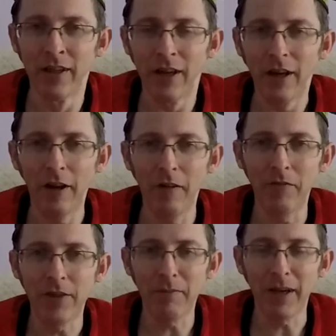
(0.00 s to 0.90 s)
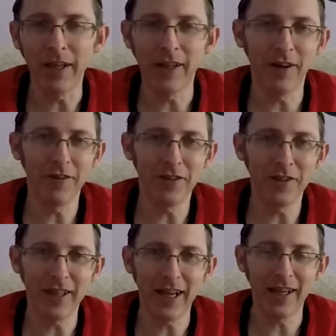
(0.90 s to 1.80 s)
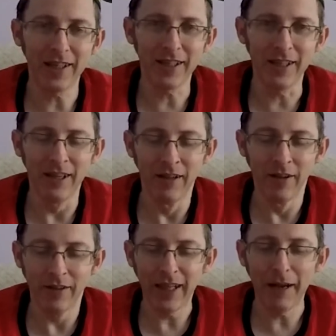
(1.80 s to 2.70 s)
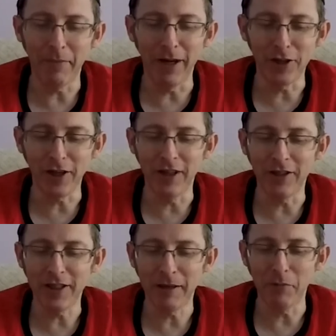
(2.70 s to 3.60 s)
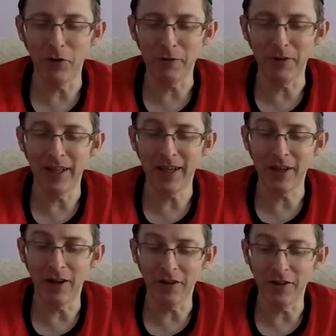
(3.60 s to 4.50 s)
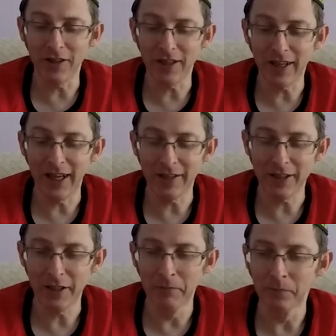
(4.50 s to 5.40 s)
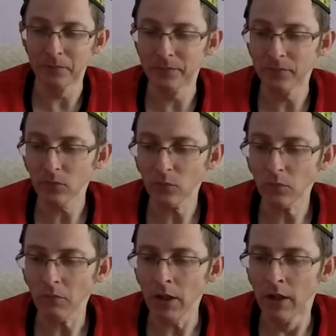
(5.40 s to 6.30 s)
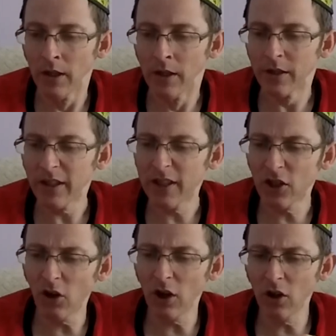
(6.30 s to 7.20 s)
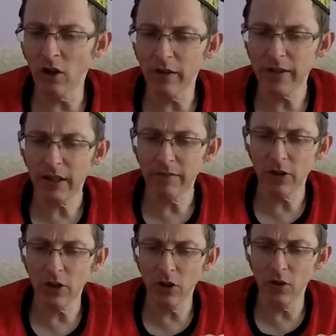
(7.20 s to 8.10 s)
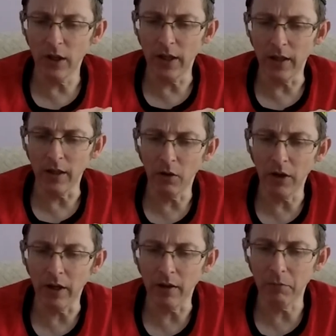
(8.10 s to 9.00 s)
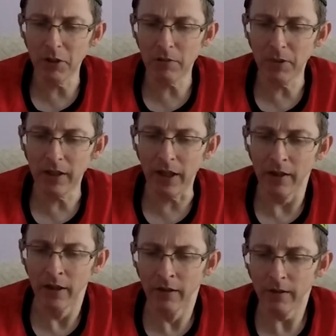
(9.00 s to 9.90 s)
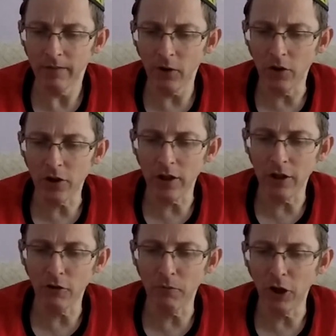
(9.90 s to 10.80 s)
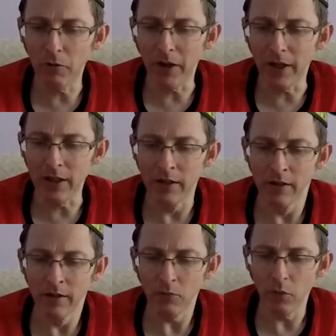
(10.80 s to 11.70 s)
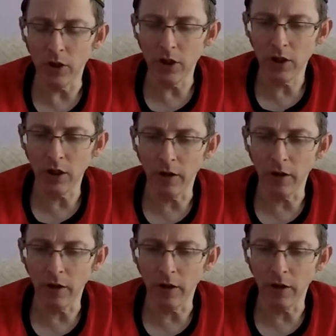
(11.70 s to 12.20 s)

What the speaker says: to make it Guardians of the Galaxy. That may change at some point to make that Guardians of the Galaxy. So there's not a lot of stuff to do in. Oh yeah, I missed a bit there. The Voyage of the Little Mermaid, which